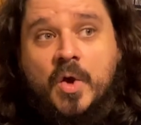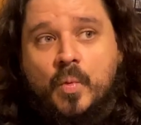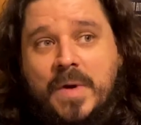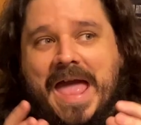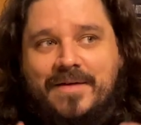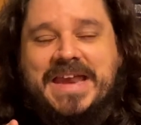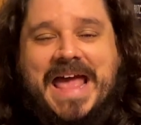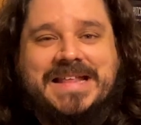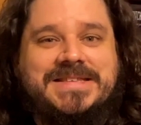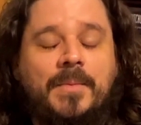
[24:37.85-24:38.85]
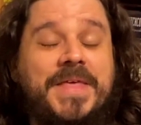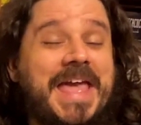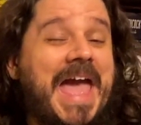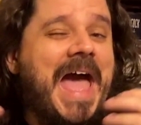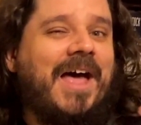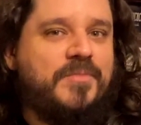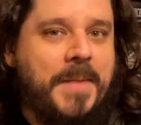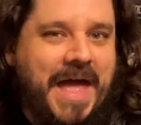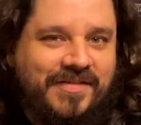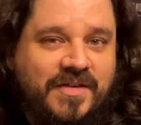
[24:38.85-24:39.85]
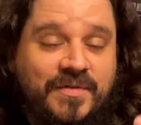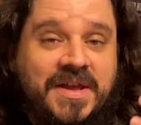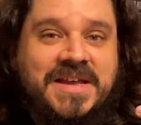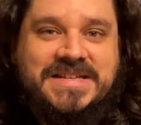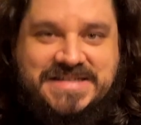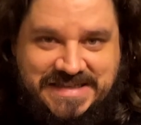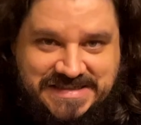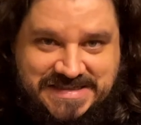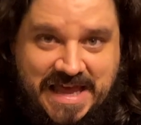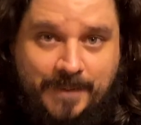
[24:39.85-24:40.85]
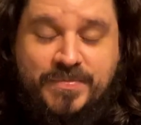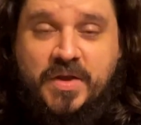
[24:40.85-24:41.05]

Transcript: We haven't had something as massive since then.